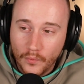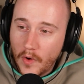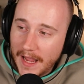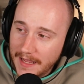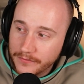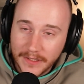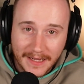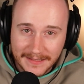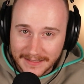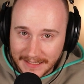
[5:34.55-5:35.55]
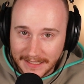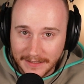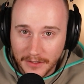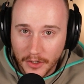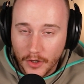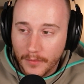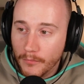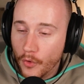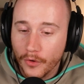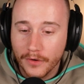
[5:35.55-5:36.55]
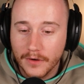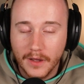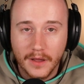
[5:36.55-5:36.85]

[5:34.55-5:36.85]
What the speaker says: why have we not seen more